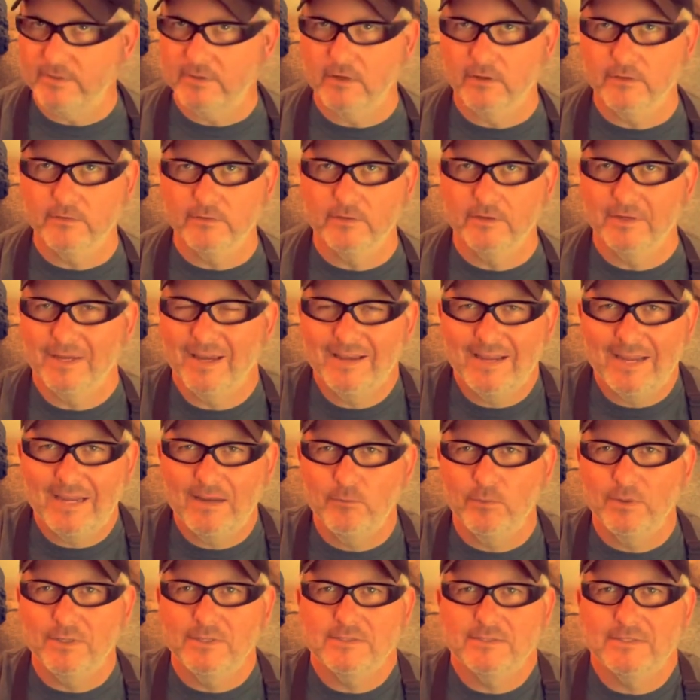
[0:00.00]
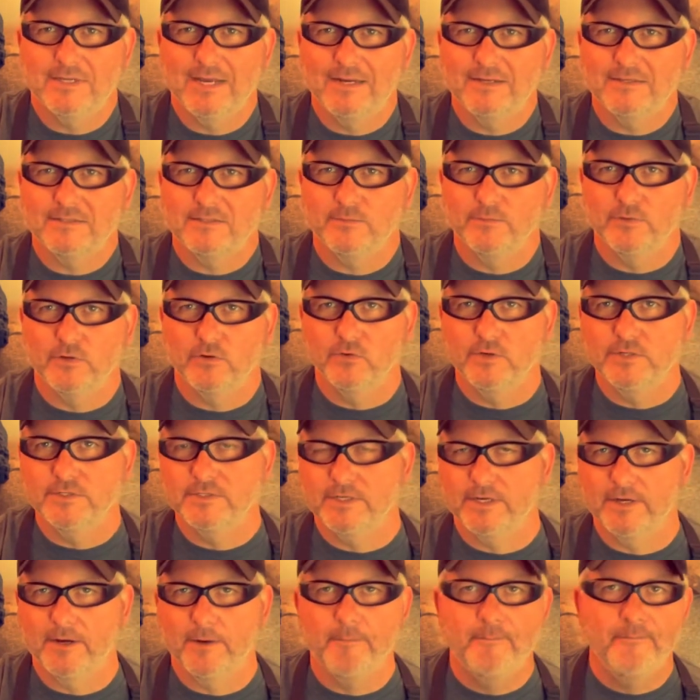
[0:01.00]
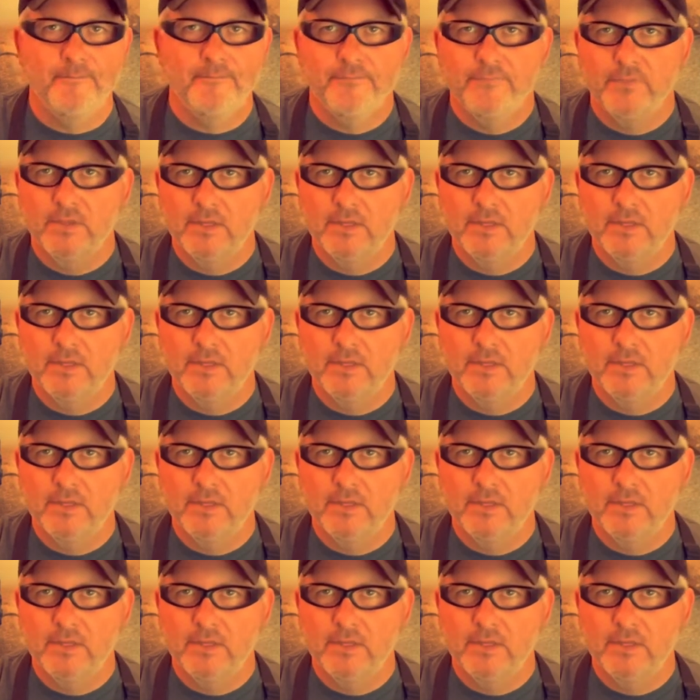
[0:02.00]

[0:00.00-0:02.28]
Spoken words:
on. I hate when it's 90-something degrees out.